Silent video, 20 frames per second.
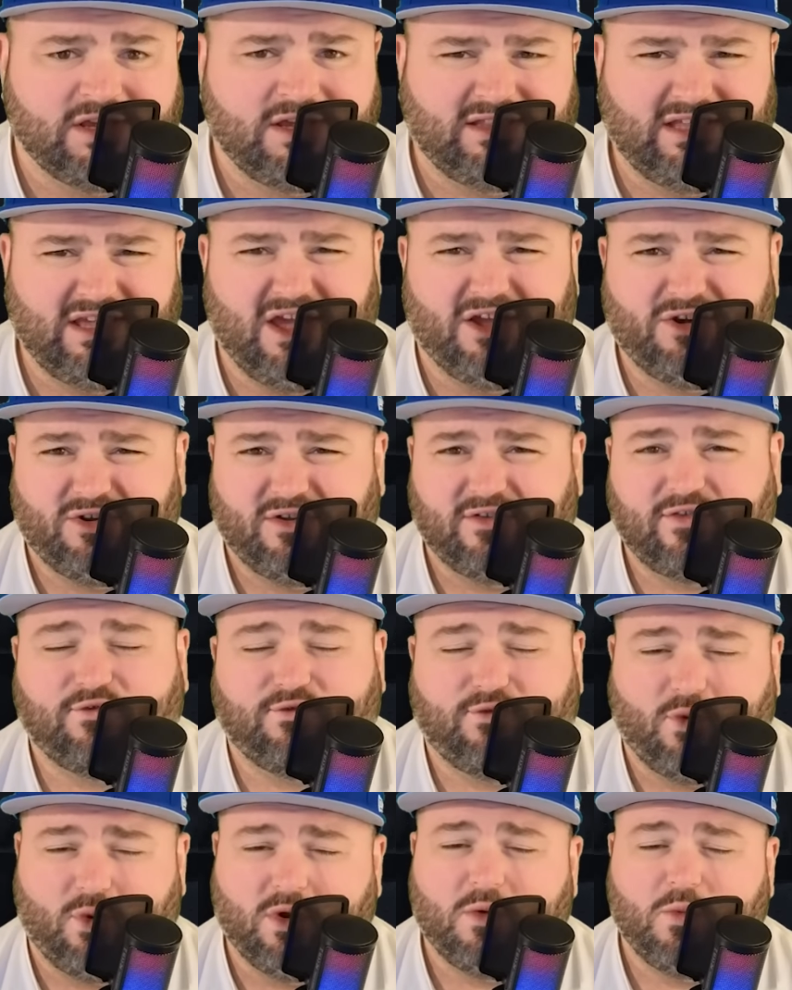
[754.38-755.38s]
The under is
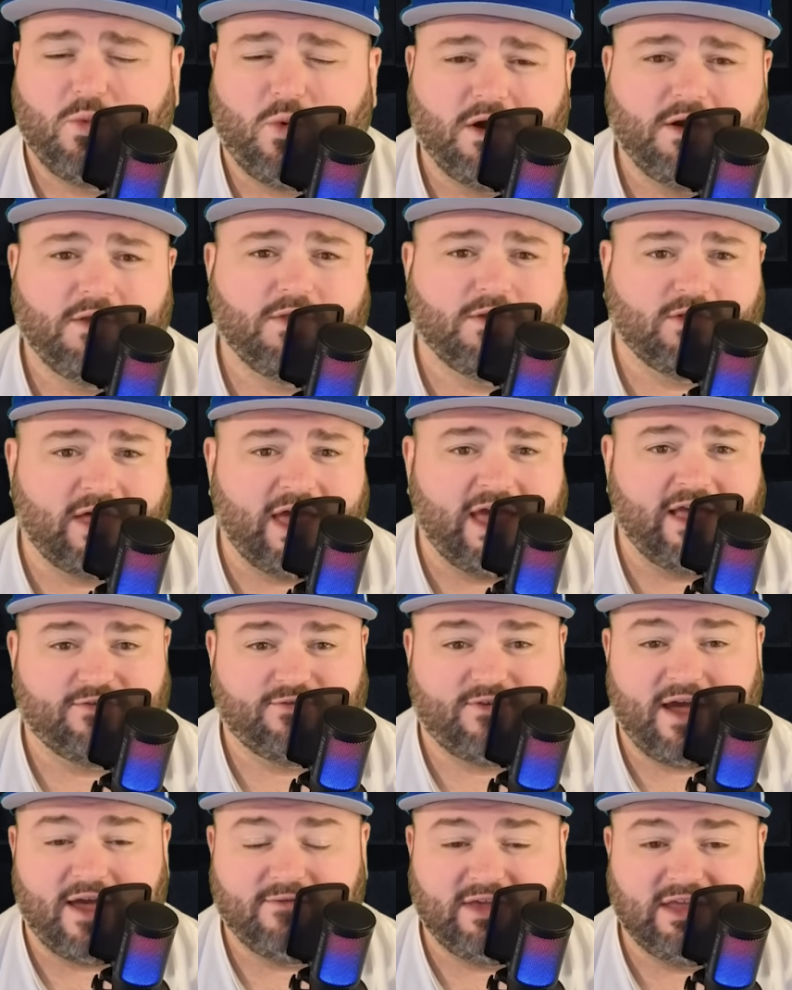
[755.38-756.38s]
4-1 in the last
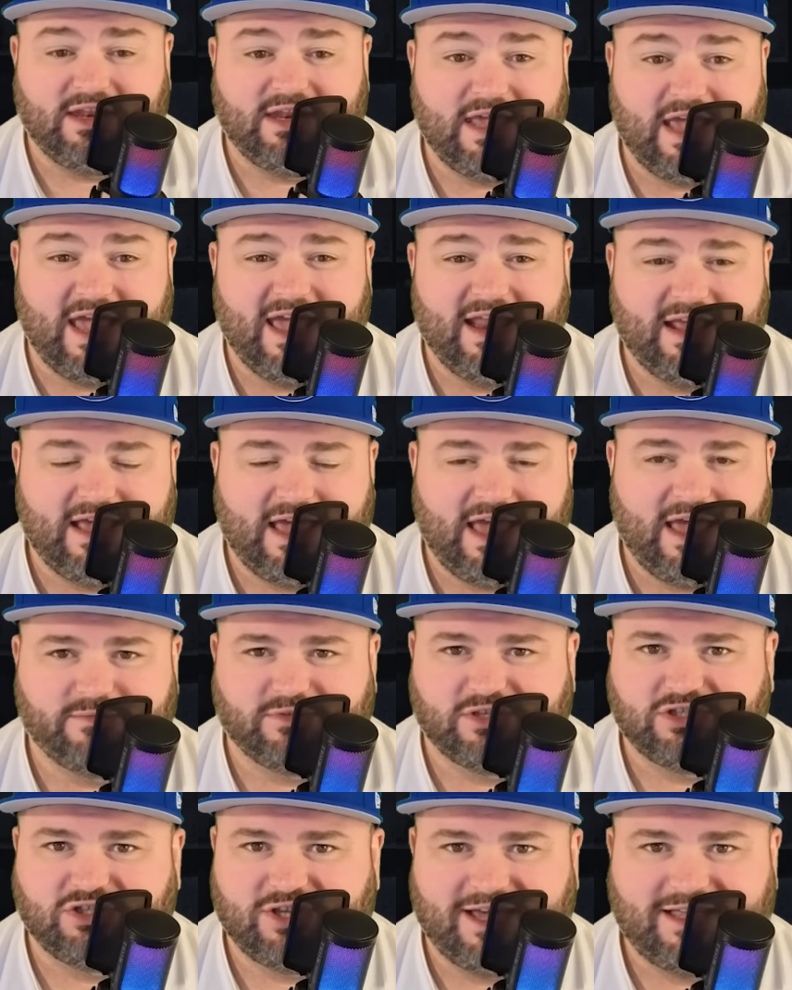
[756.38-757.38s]
five Indiana
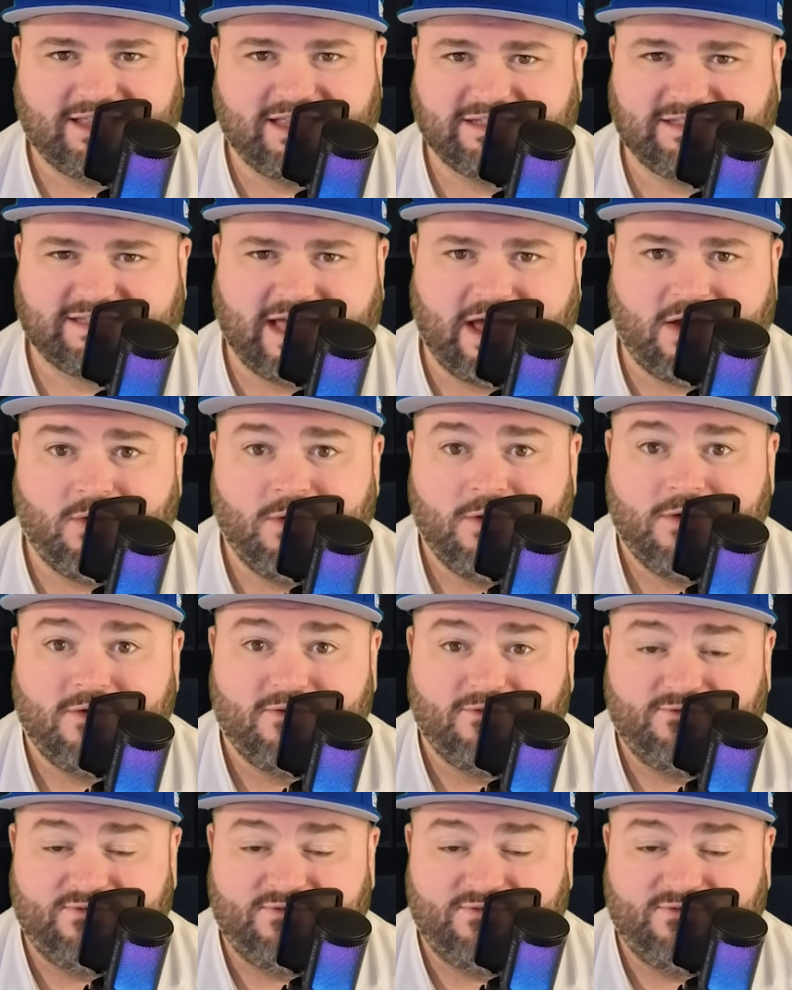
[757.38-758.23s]
games. And check this out.